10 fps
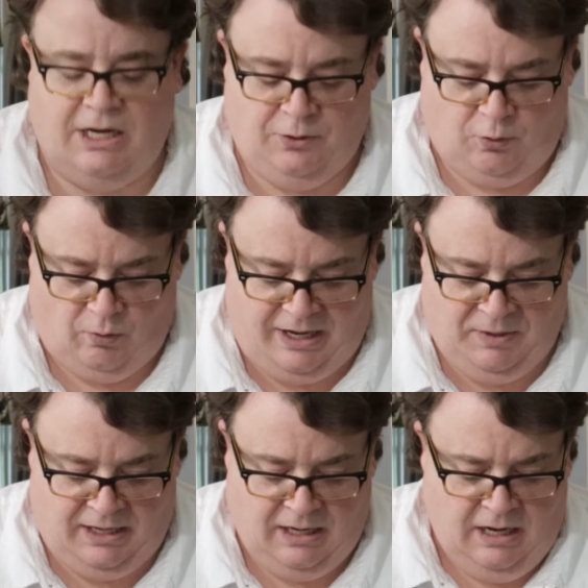and
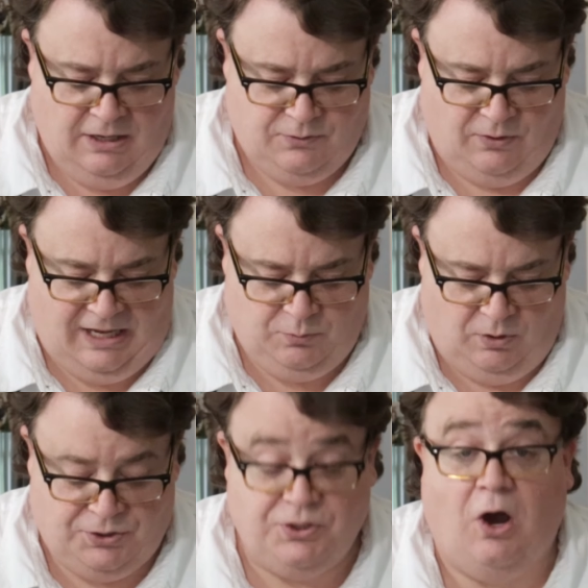creamy. So that's
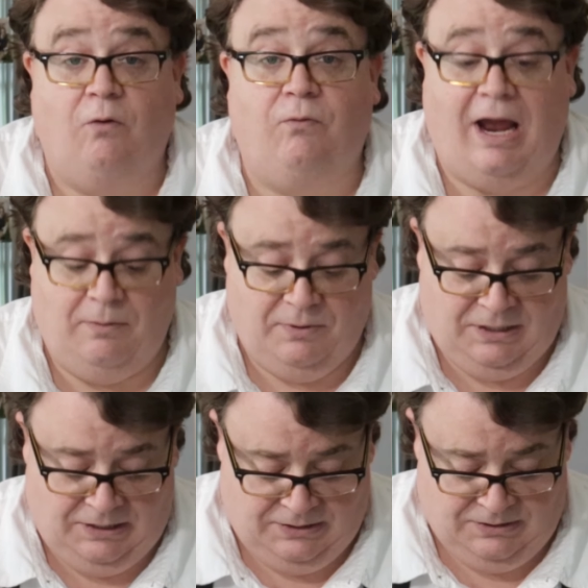what a soft
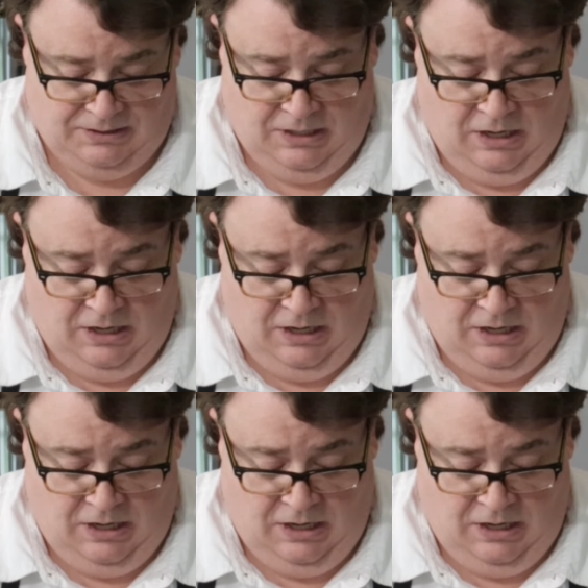ripened is.